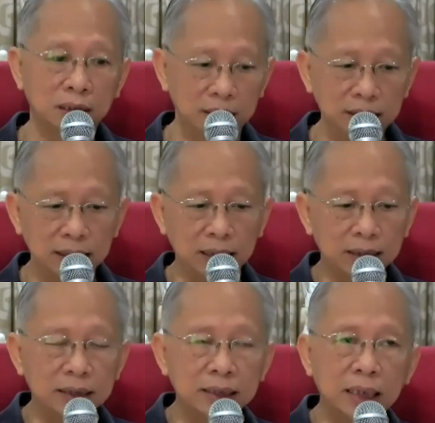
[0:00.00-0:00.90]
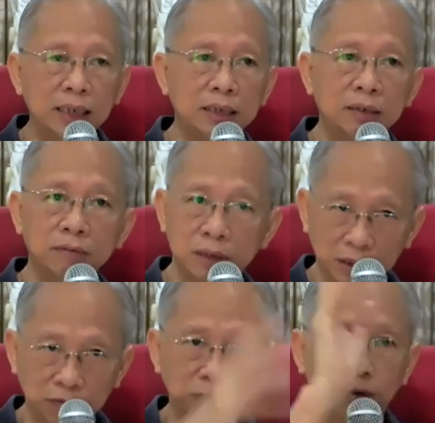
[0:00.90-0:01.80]
This understanding will
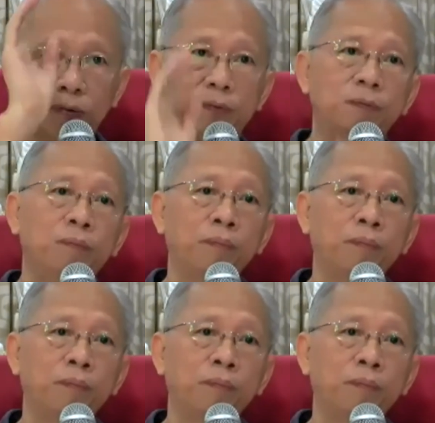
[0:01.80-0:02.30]
unfold.